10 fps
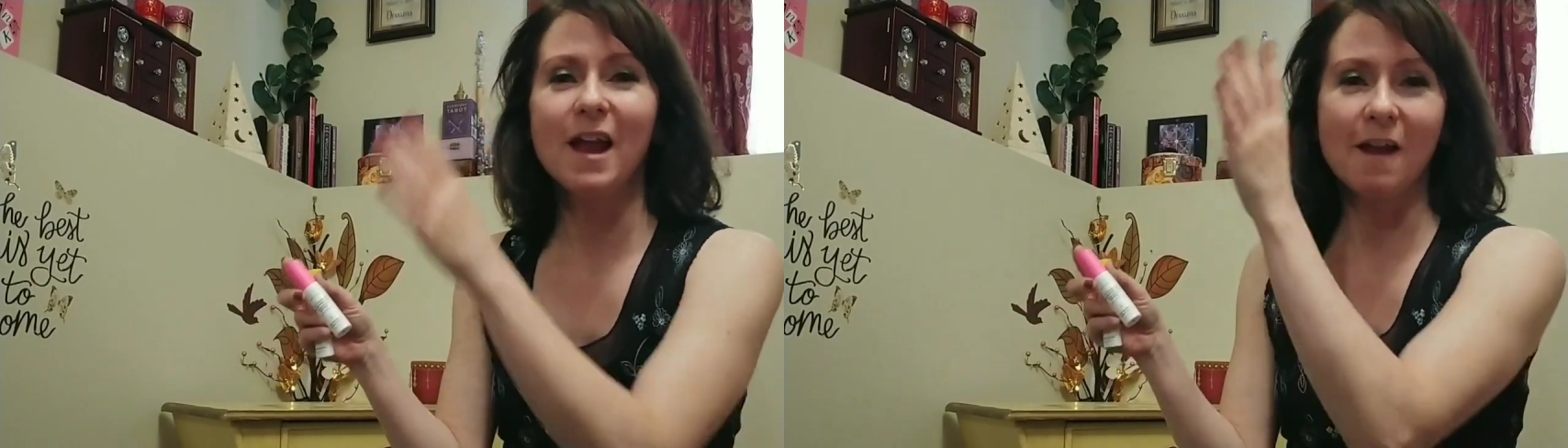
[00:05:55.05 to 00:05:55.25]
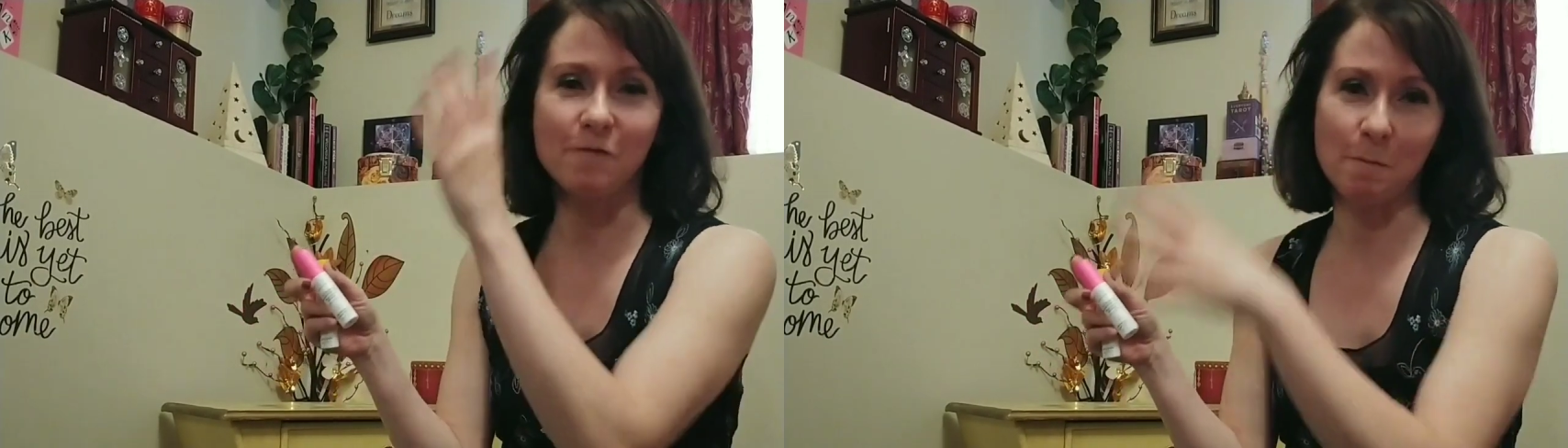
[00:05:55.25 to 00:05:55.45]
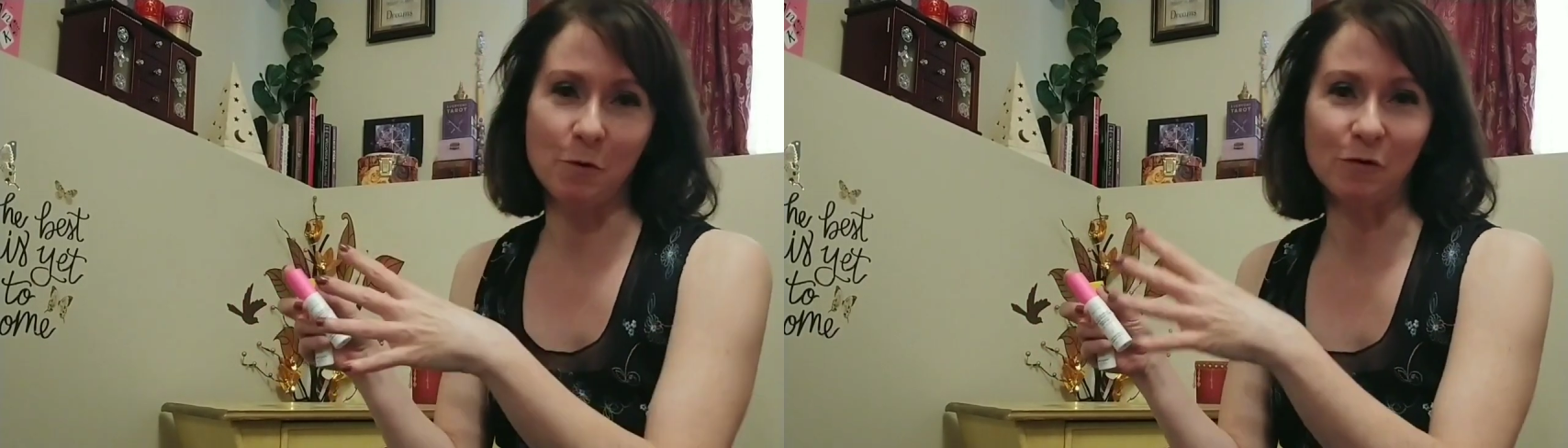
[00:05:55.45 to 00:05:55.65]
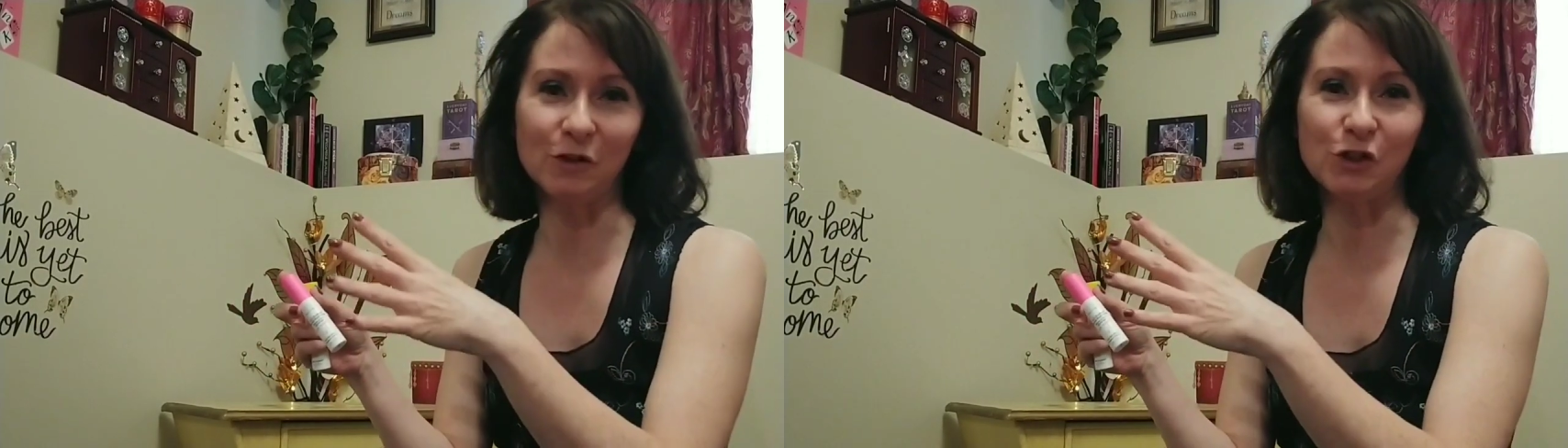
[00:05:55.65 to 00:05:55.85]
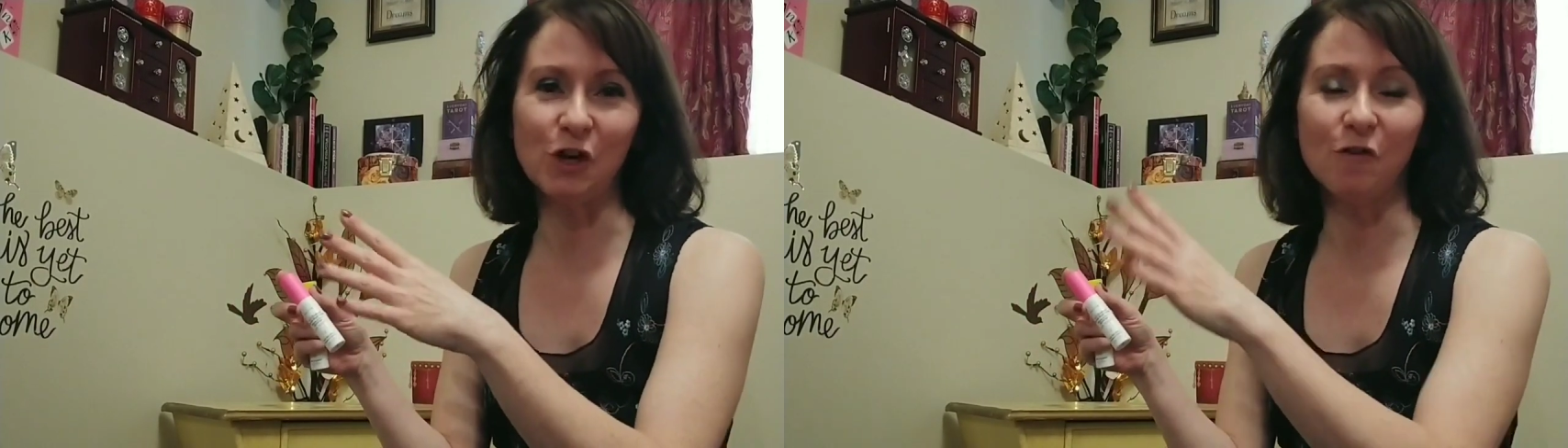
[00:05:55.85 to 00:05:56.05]
if I put
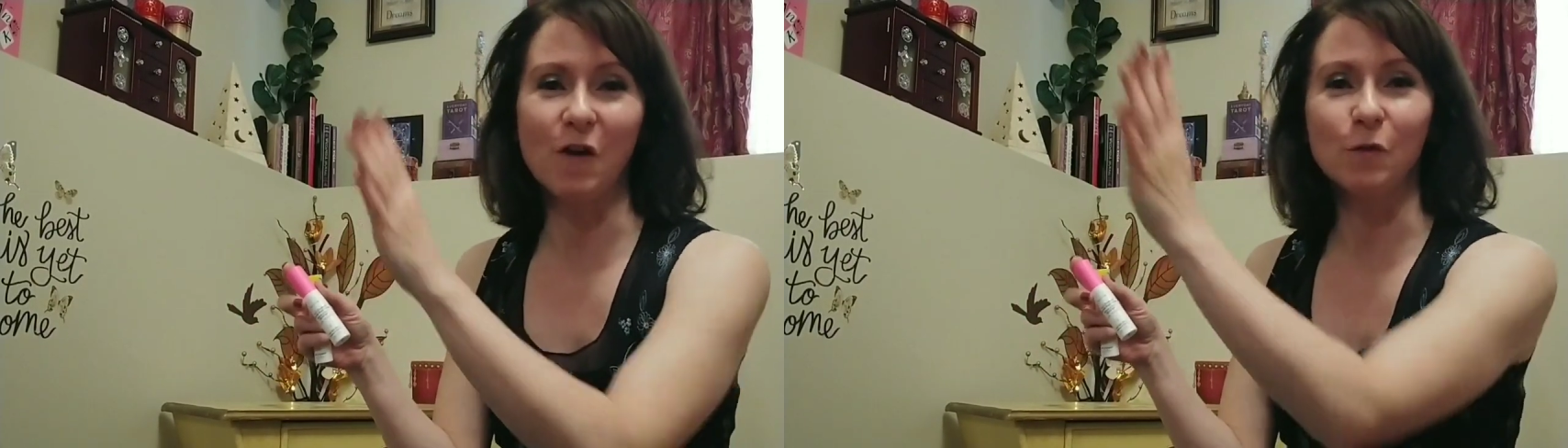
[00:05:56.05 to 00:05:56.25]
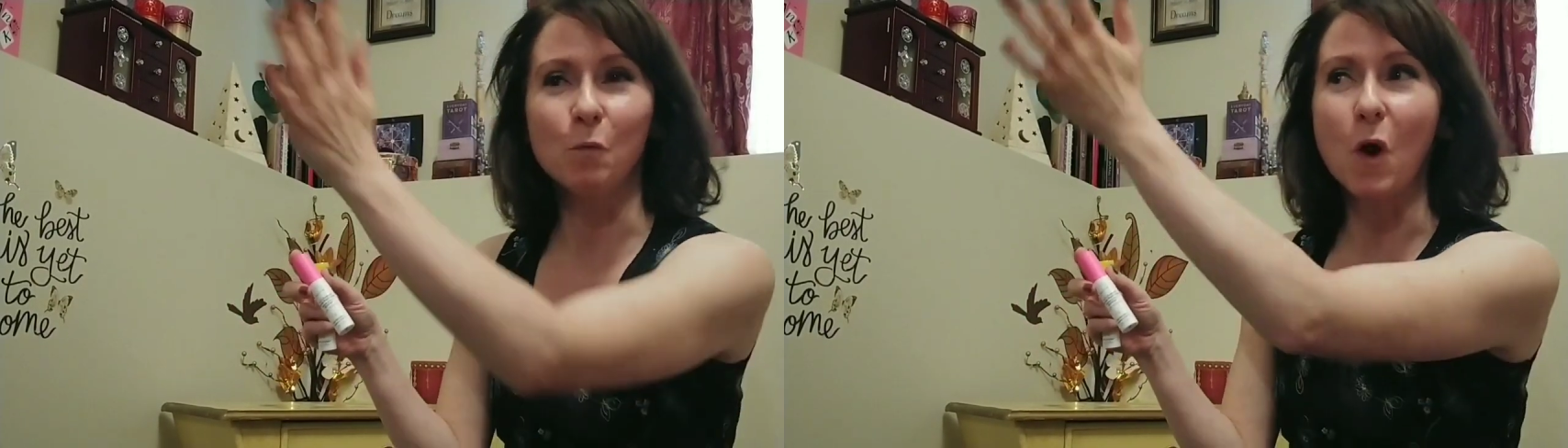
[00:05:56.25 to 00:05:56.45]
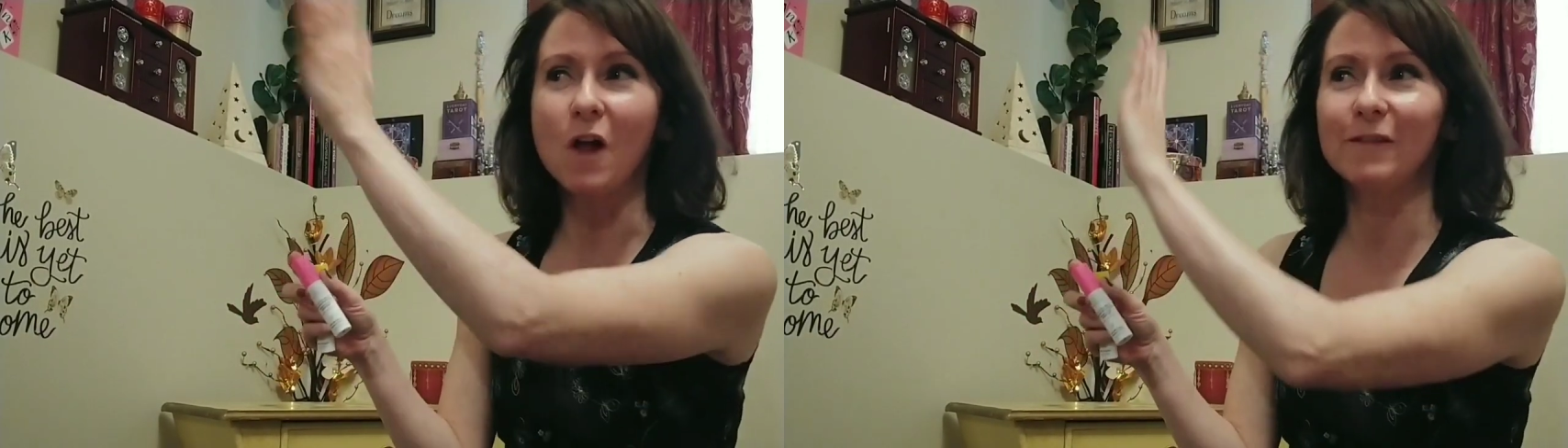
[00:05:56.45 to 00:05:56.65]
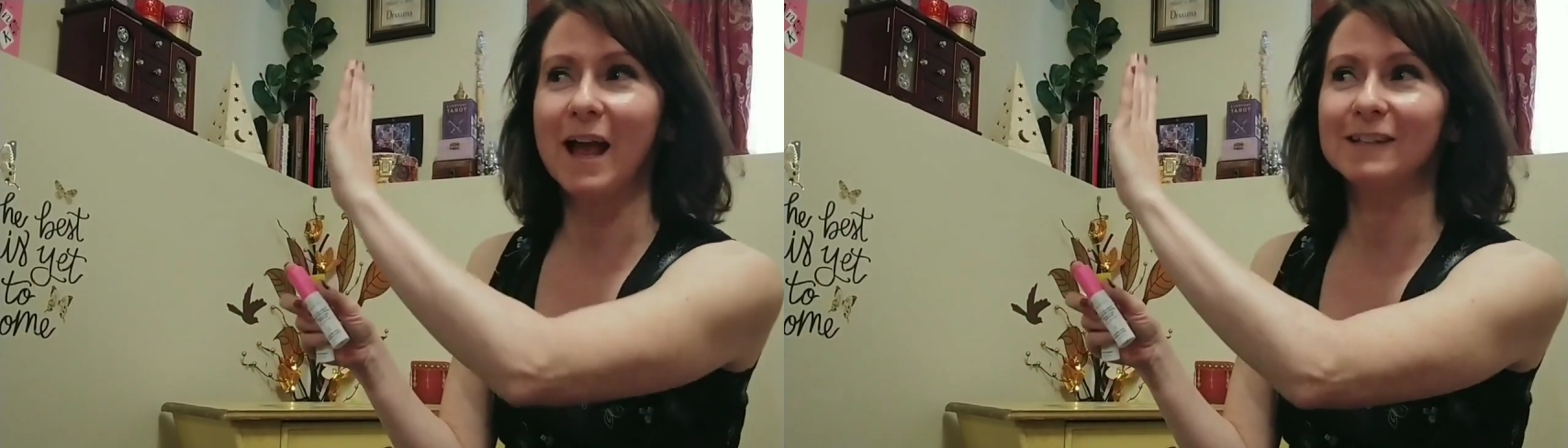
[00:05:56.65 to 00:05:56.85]
the shelf on the wall and it